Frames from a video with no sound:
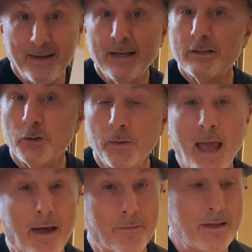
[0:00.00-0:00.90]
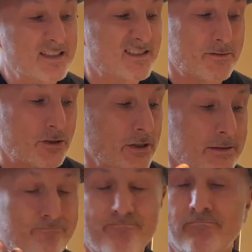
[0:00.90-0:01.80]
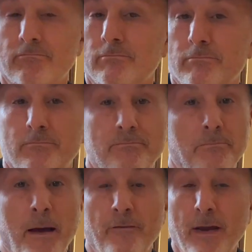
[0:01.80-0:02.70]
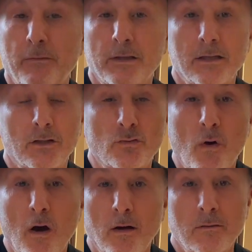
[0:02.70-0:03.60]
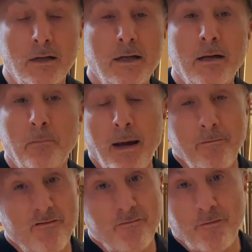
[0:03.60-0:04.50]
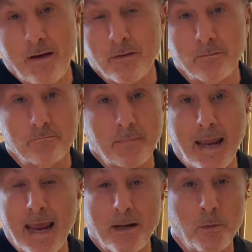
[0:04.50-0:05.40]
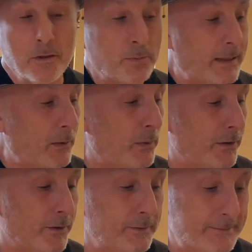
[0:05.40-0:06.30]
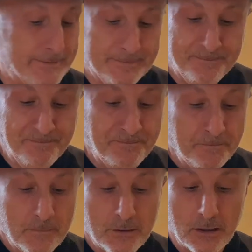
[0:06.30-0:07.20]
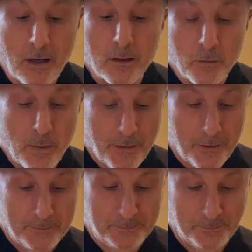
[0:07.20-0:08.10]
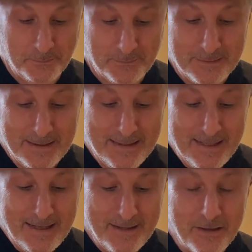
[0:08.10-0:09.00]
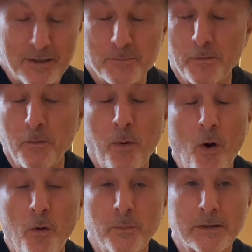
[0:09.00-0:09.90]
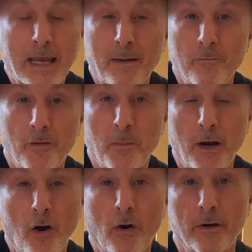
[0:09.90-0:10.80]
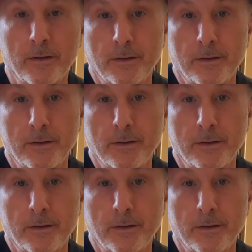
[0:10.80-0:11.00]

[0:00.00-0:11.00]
So yeah, this is just my favorite thing to draw, my favorite animal to play with, to cuddle with. The poems came from my heart.